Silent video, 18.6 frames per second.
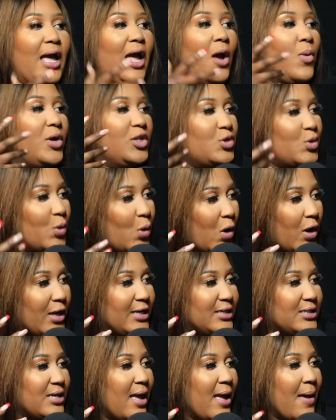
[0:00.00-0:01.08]
I want to call
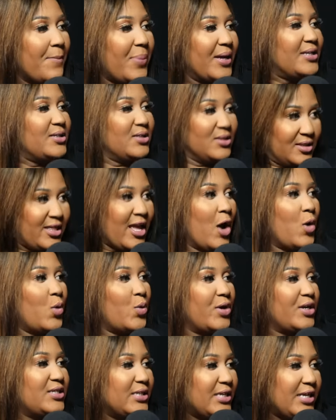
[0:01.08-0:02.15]
it, but they're
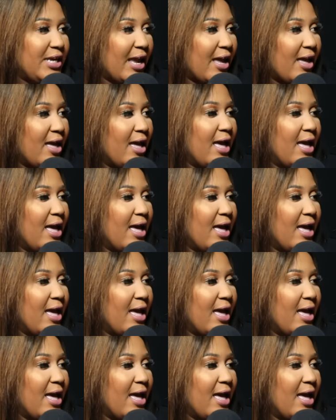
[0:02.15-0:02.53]
already here.